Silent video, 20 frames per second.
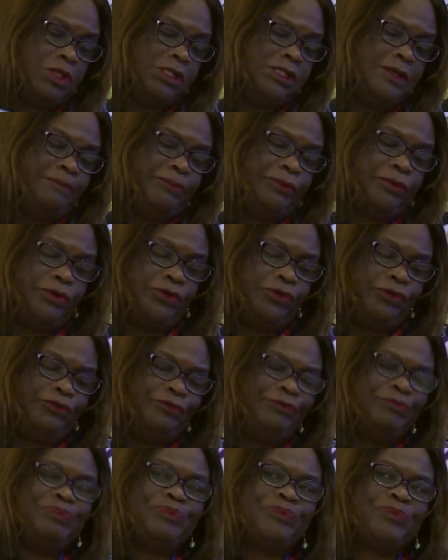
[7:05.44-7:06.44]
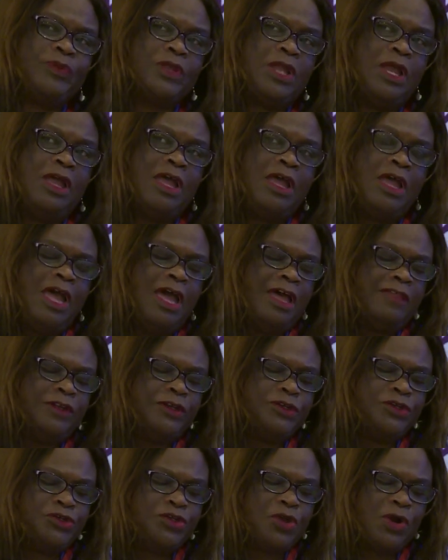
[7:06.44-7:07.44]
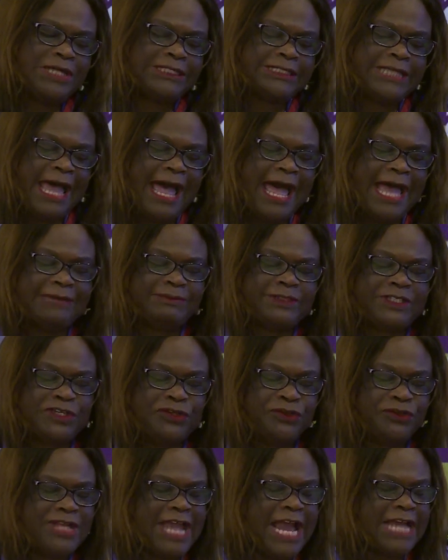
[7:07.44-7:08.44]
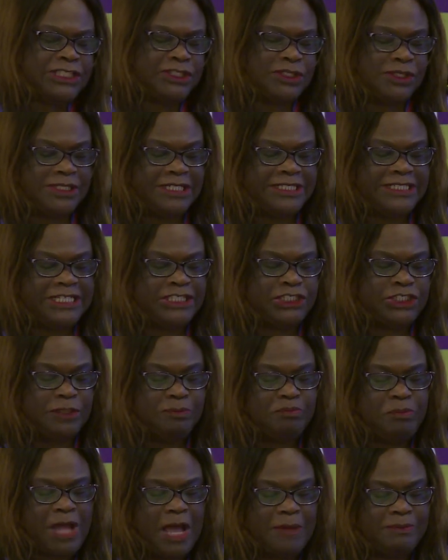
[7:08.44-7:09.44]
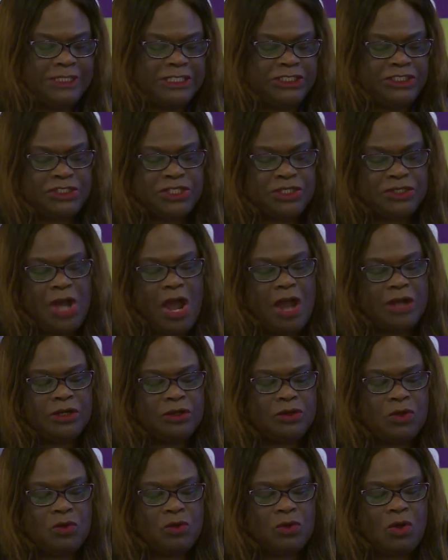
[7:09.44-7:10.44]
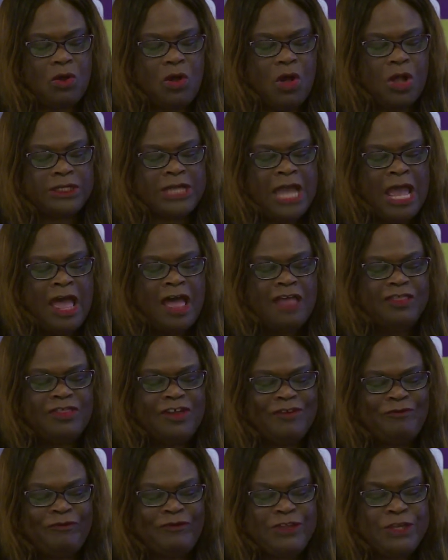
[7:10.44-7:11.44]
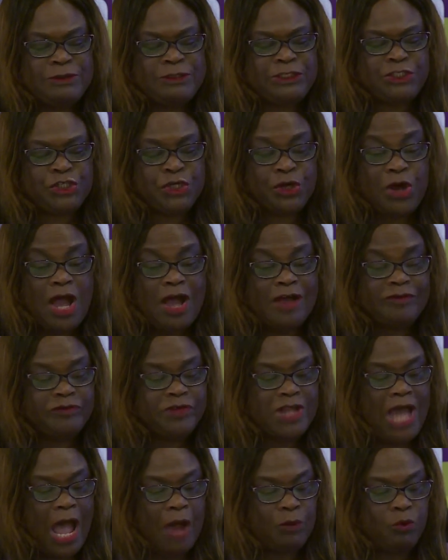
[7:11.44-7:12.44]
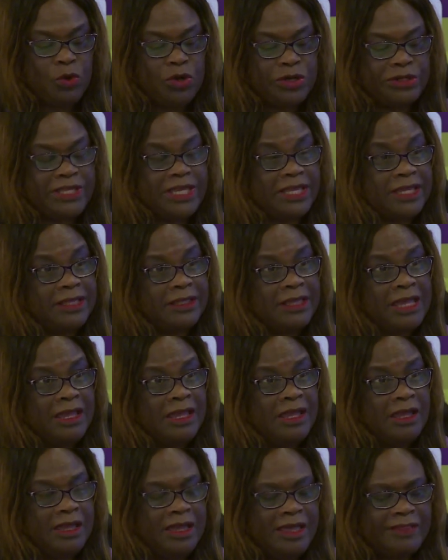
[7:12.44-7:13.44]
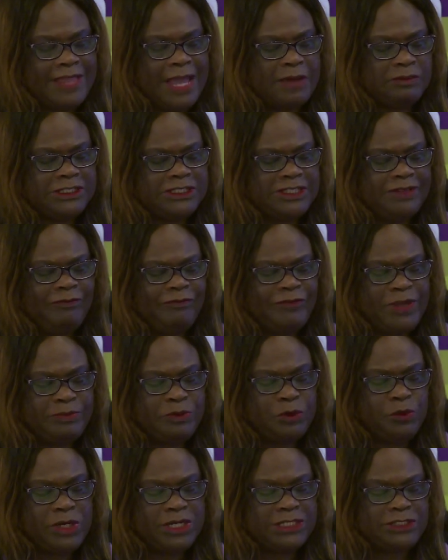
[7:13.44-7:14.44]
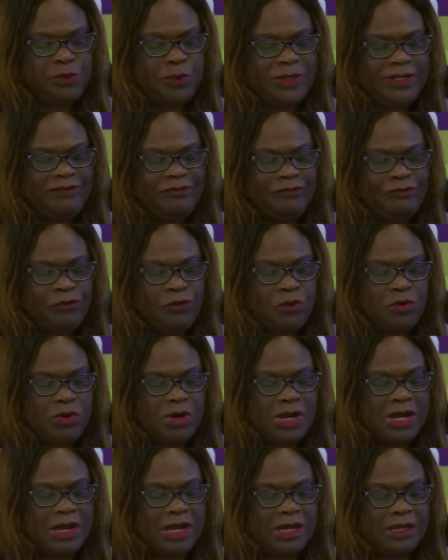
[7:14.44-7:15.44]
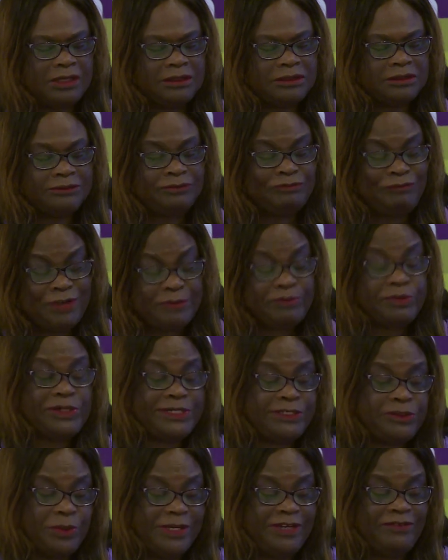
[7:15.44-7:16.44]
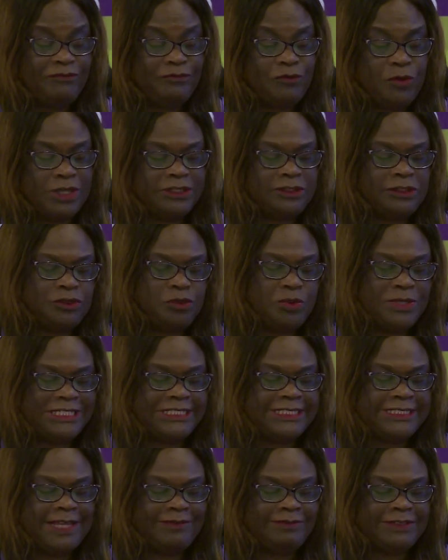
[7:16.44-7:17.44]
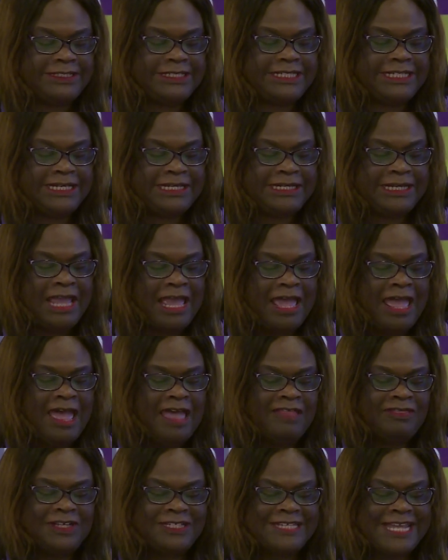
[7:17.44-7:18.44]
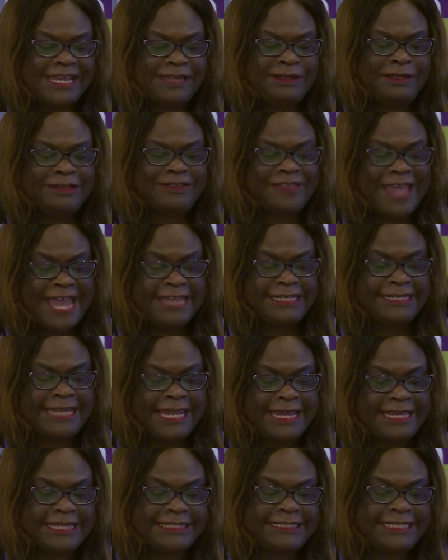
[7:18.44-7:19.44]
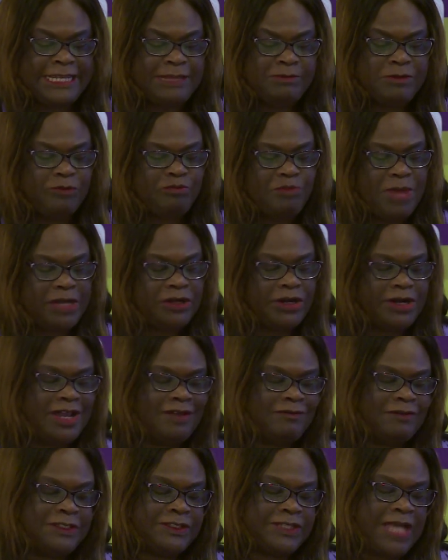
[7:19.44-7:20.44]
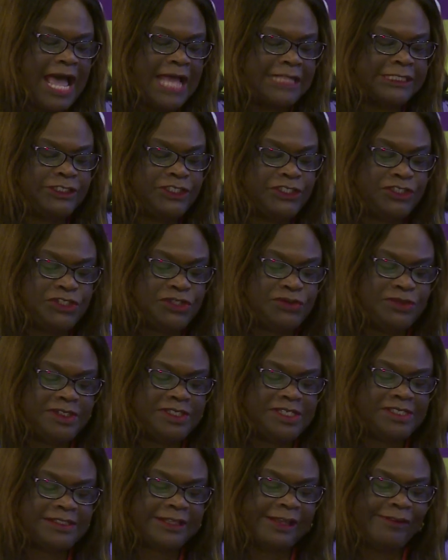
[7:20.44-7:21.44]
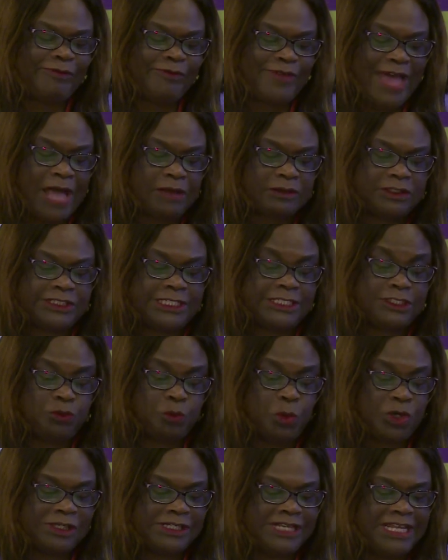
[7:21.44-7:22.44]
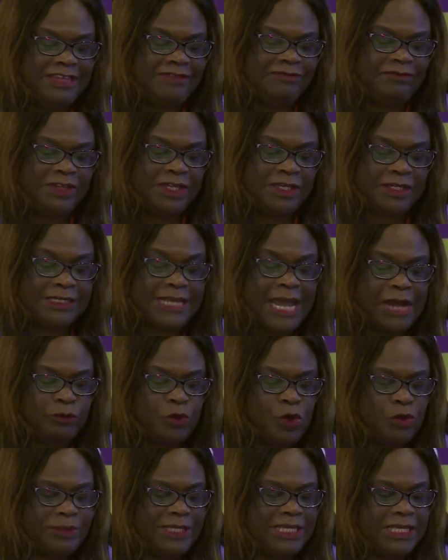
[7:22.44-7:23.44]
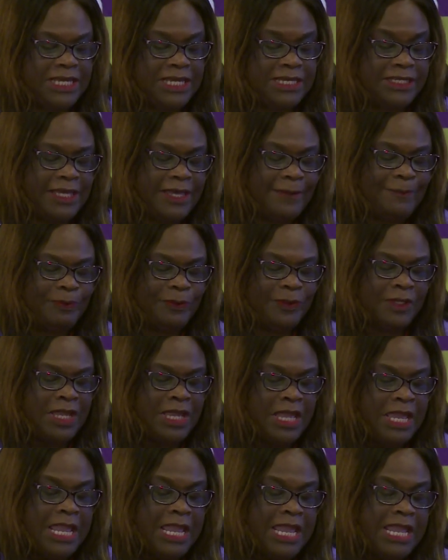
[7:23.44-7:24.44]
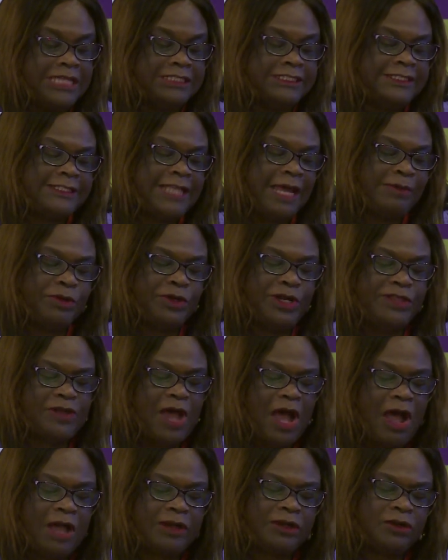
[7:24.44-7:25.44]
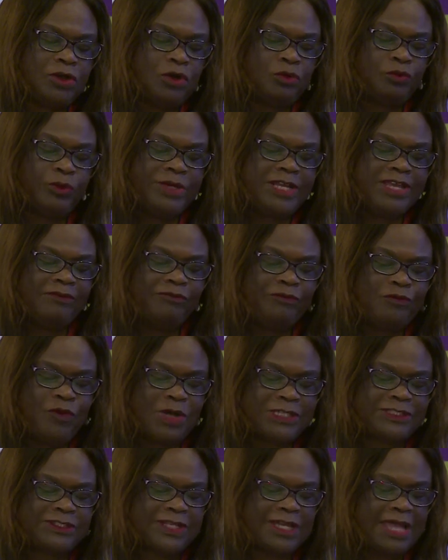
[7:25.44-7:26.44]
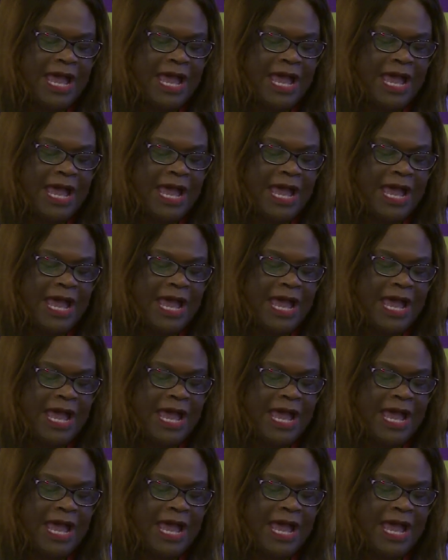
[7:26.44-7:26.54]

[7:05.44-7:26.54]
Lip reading: will improve. The New York Times International Edition published an article called "The Future of Not Working." That was in February 24th, 2017, that day a team of Medgar Evers College students and faculties were leaving Nairobi, Kenya. In summary, the article reinforced the